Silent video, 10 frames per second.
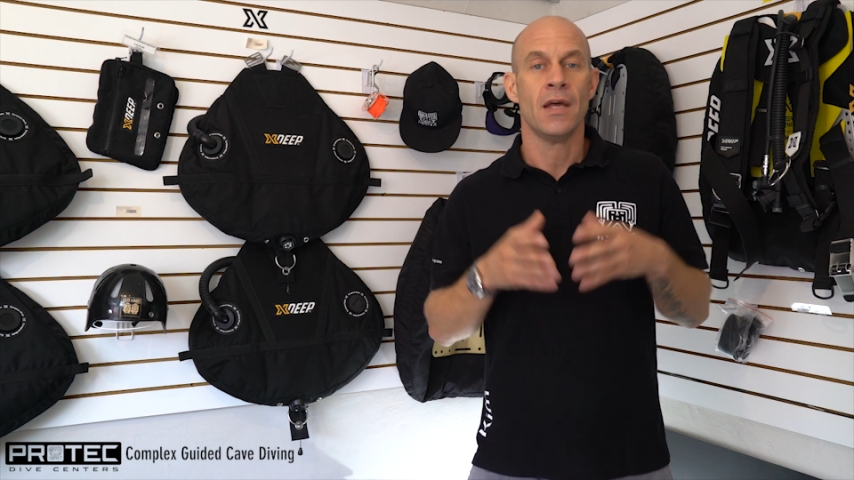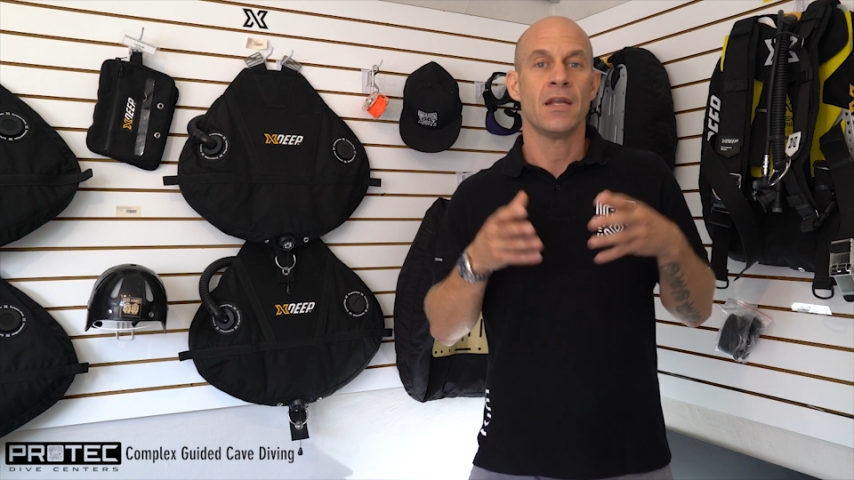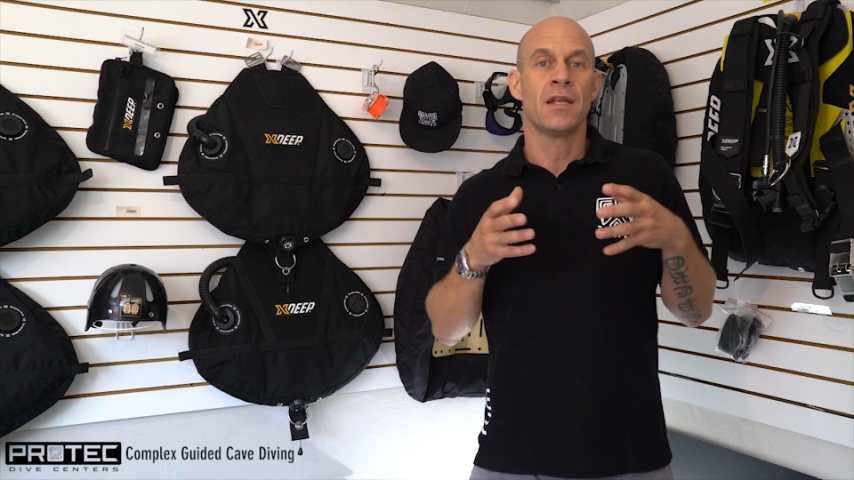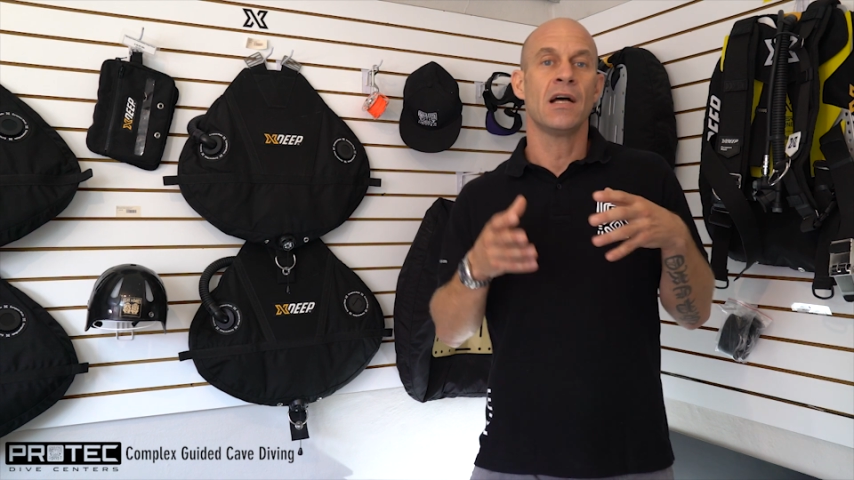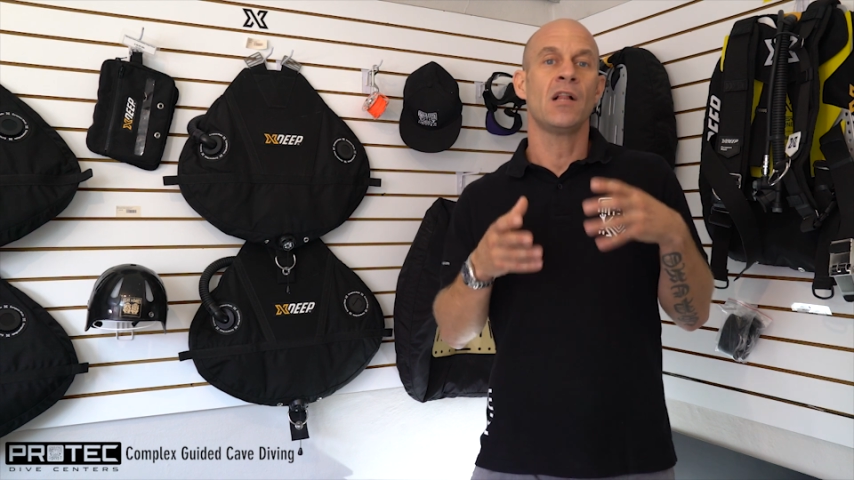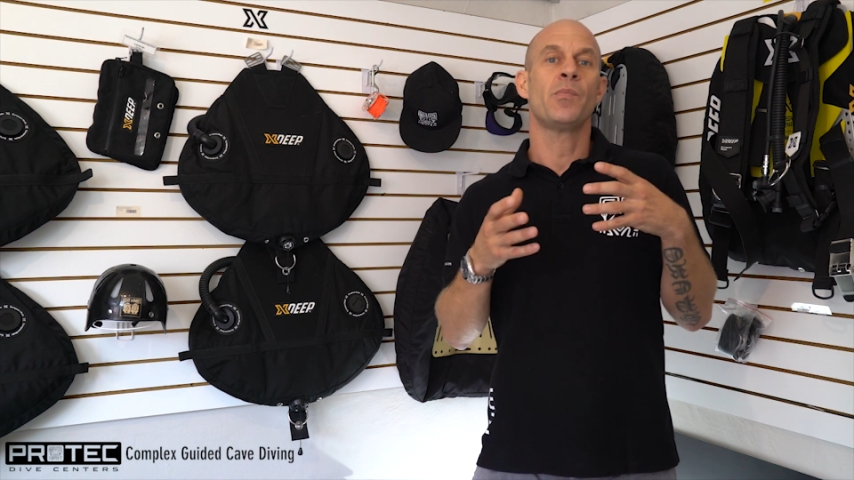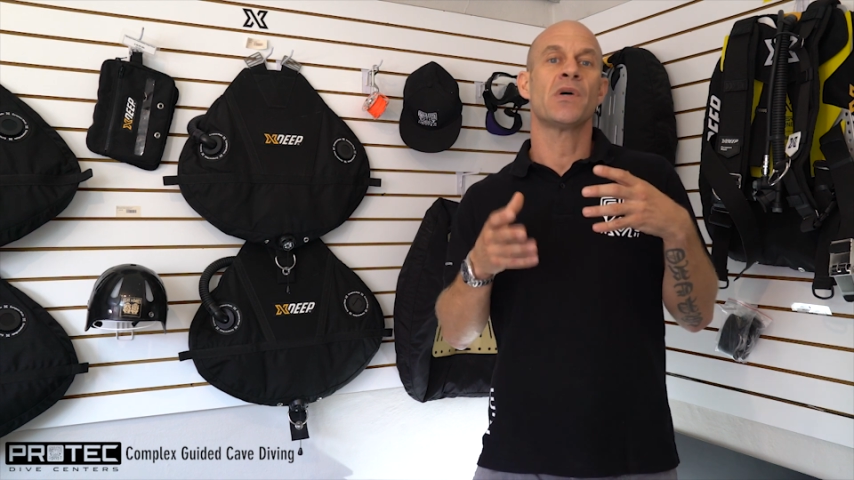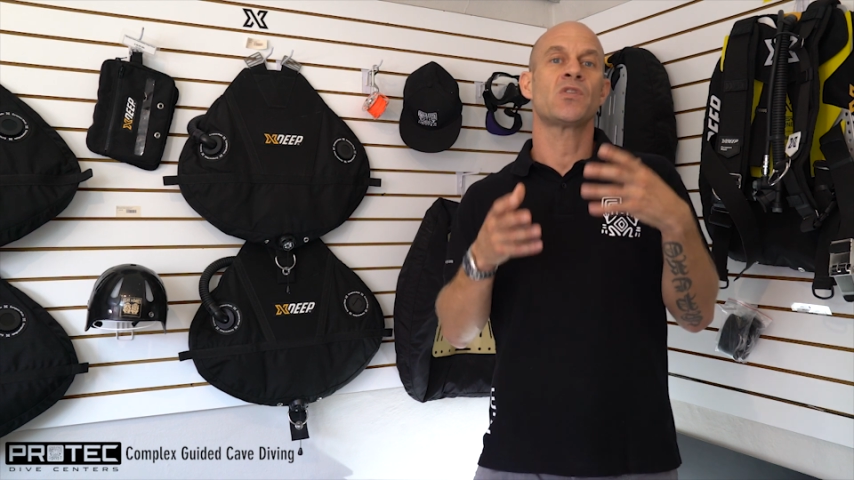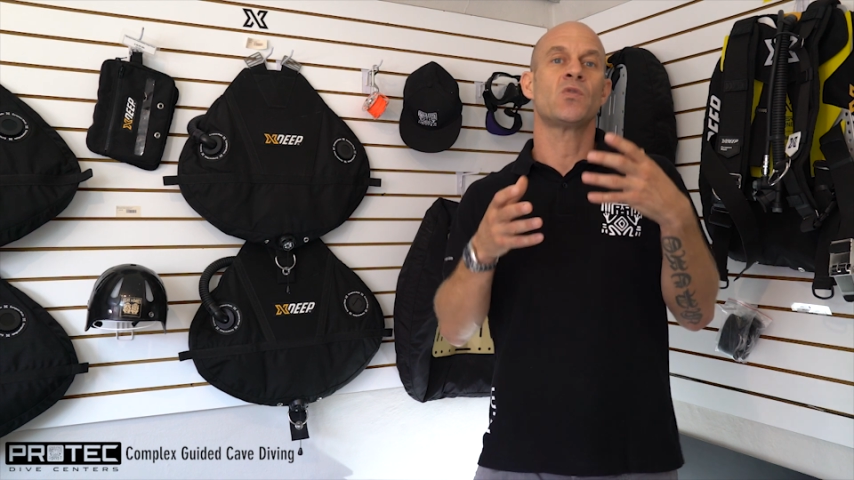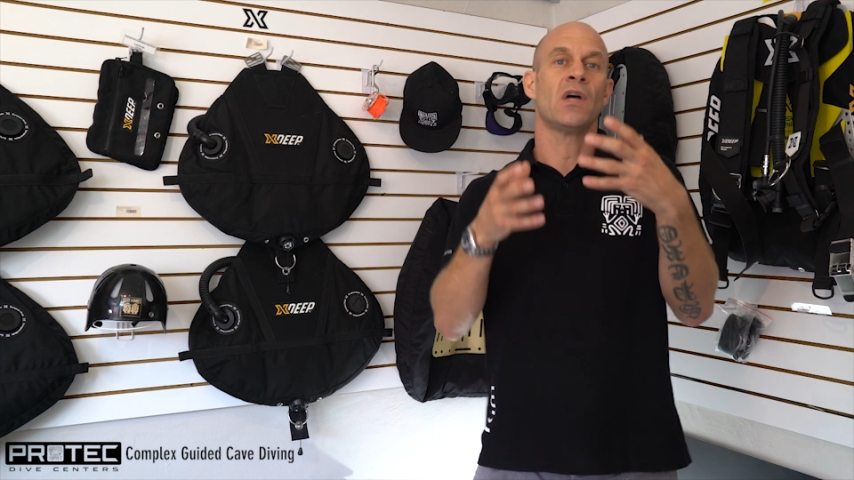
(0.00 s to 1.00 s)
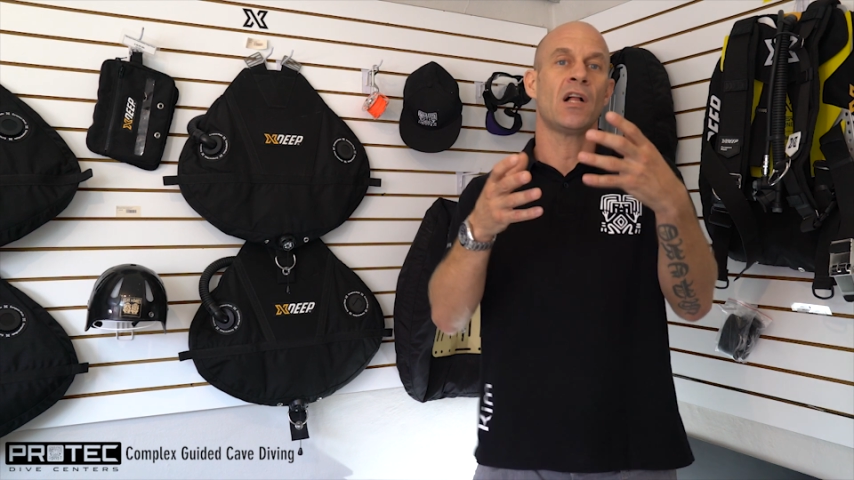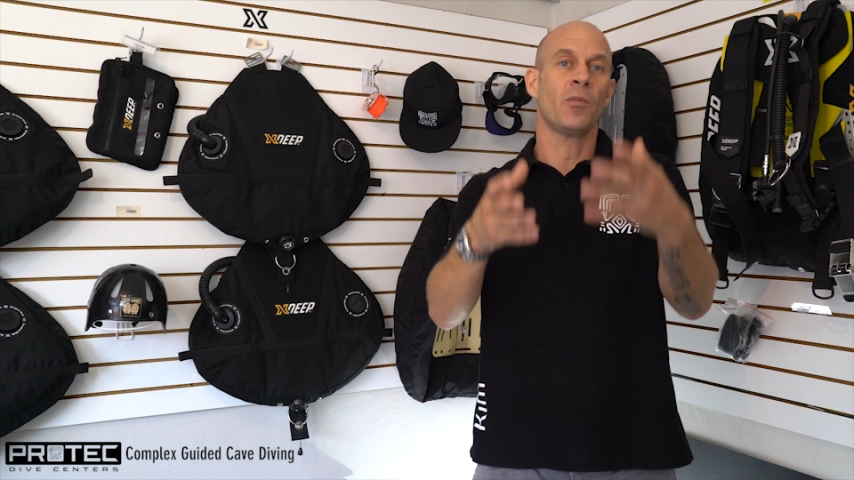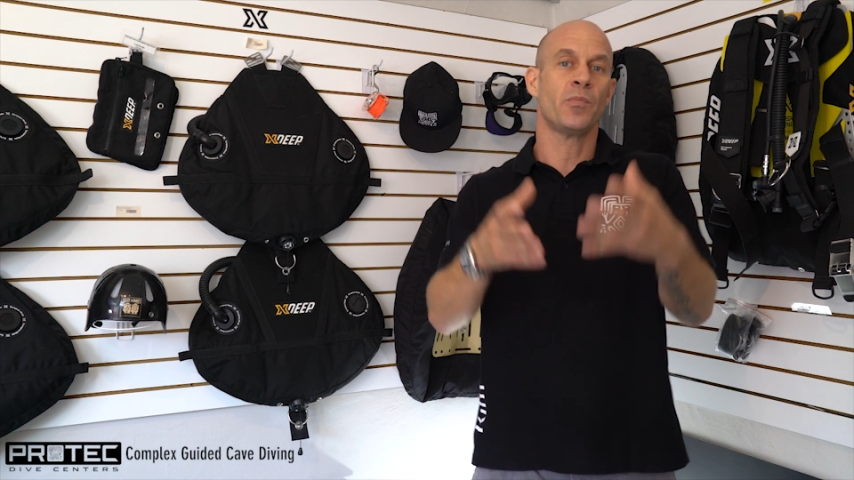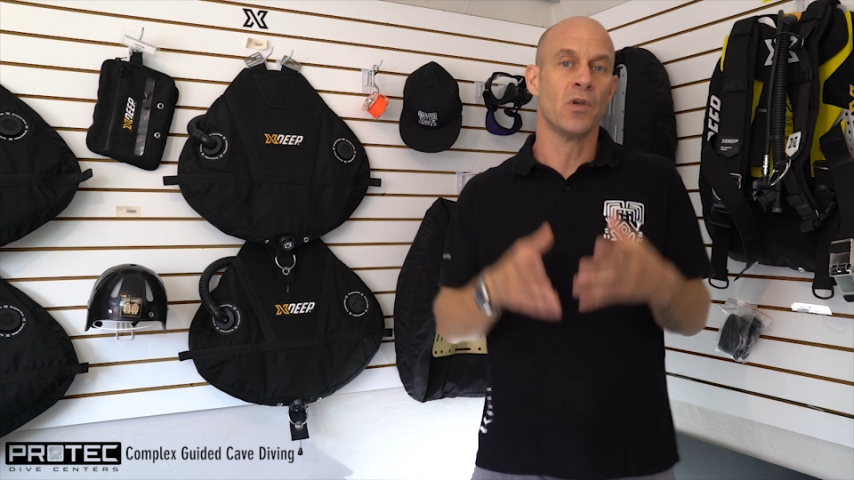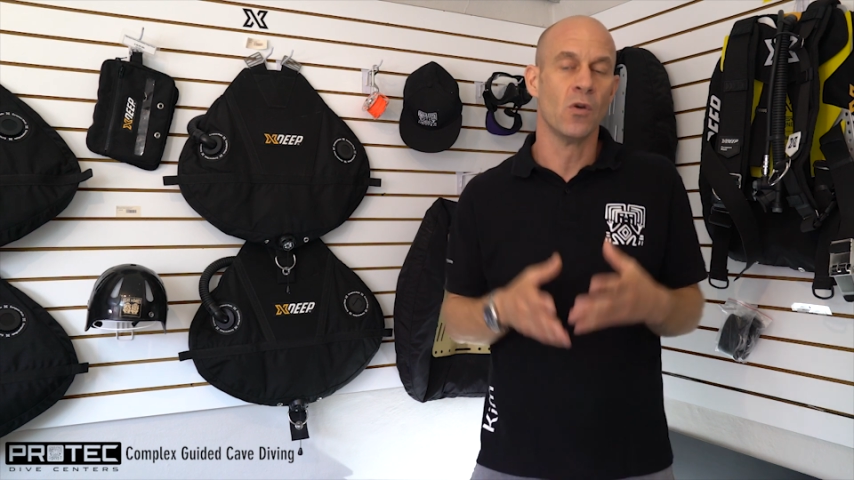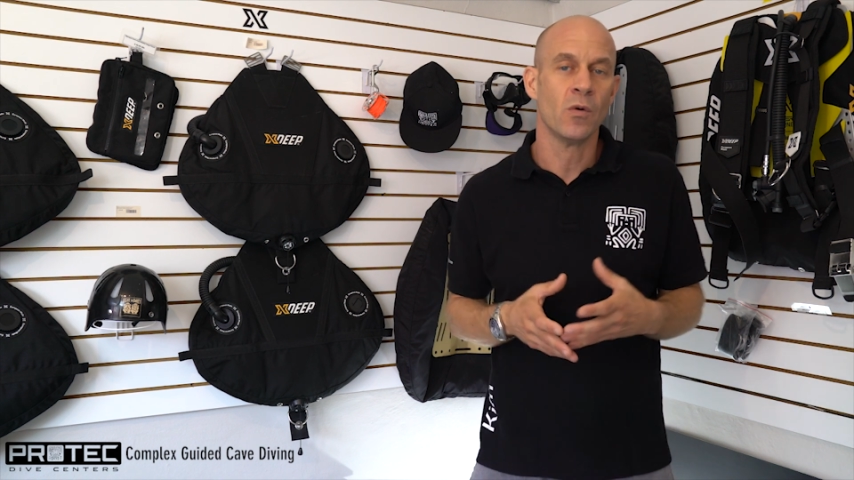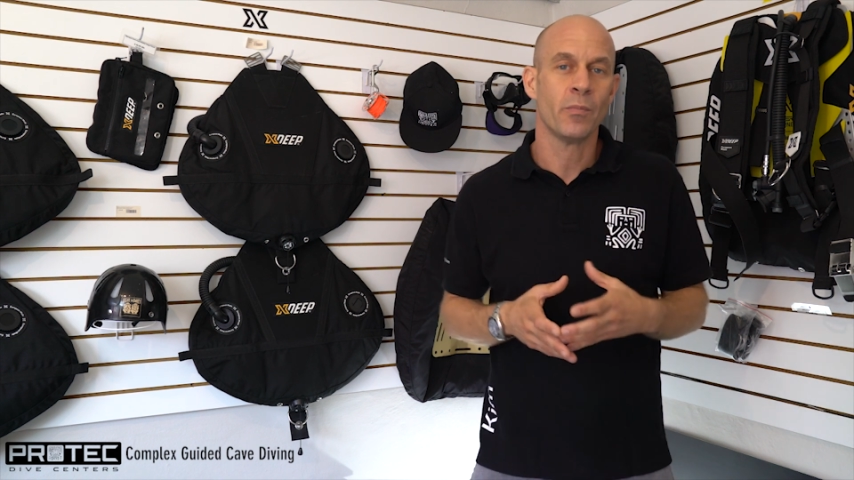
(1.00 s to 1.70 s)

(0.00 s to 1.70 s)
then help us to help you